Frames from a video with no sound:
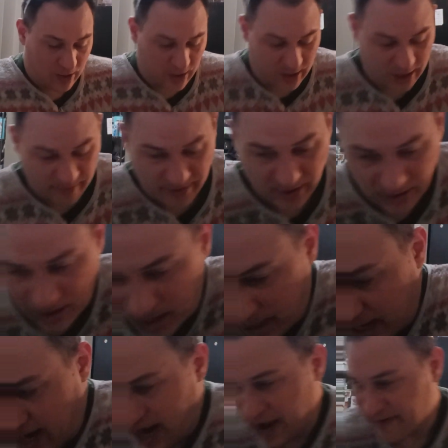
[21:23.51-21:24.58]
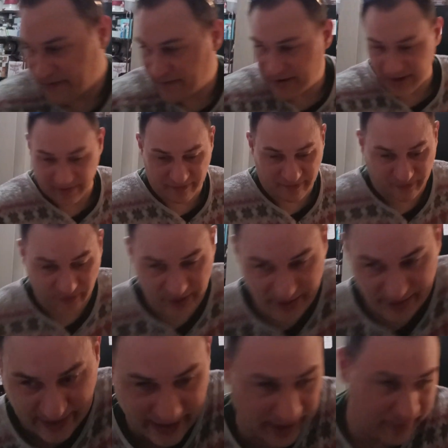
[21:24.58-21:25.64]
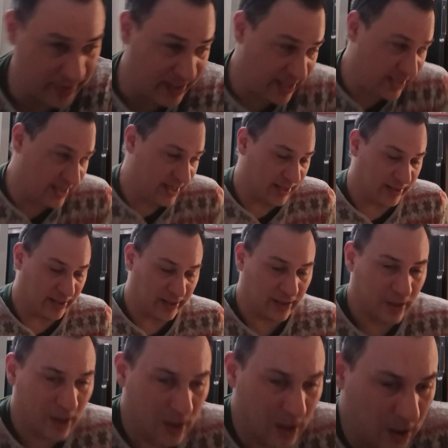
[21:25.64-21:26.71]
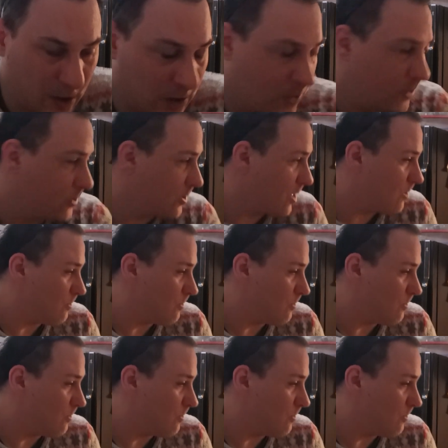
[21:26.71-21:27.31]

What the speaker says: And I'm going to cut half of it and freeze it immediately. So